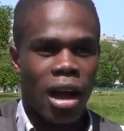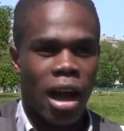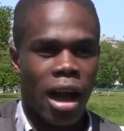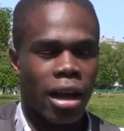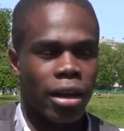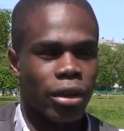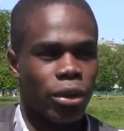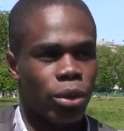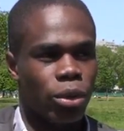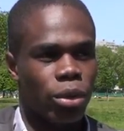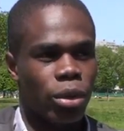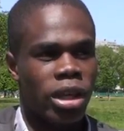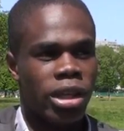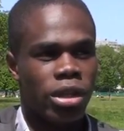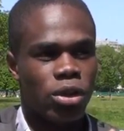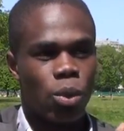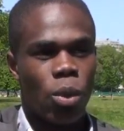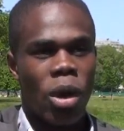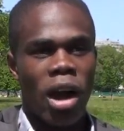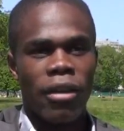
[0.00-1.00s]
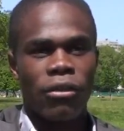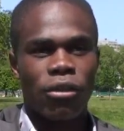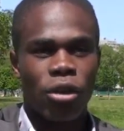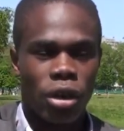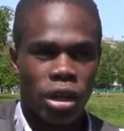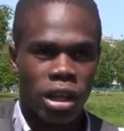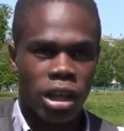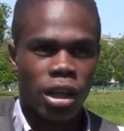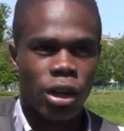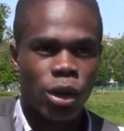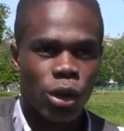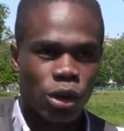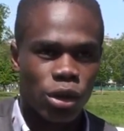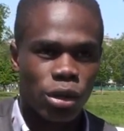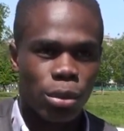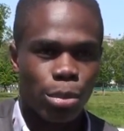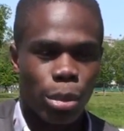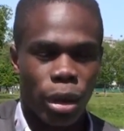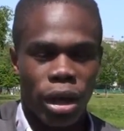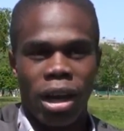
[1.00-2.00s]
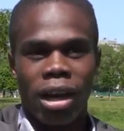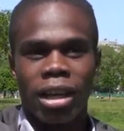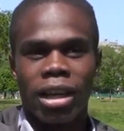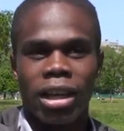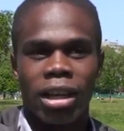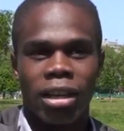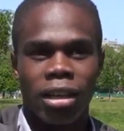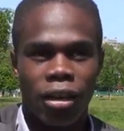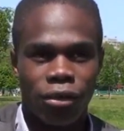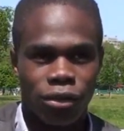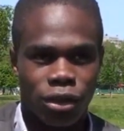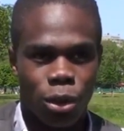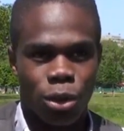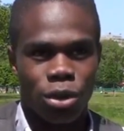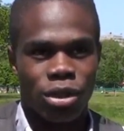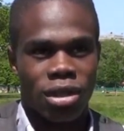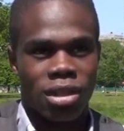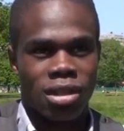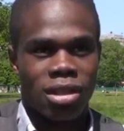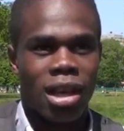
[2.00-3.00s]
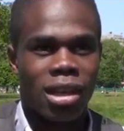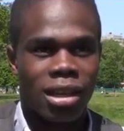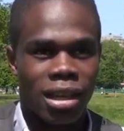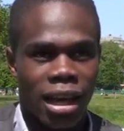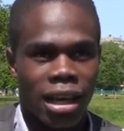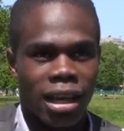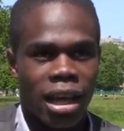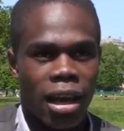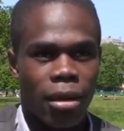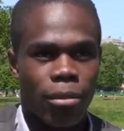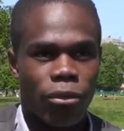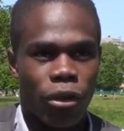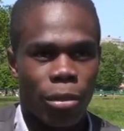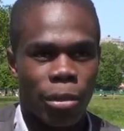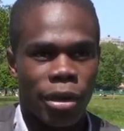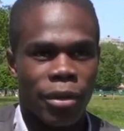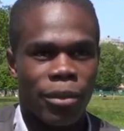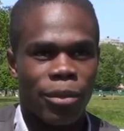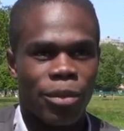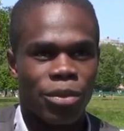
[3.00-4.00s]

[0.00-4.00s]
And his wife got killed, but lucky enough there was a son that came from it.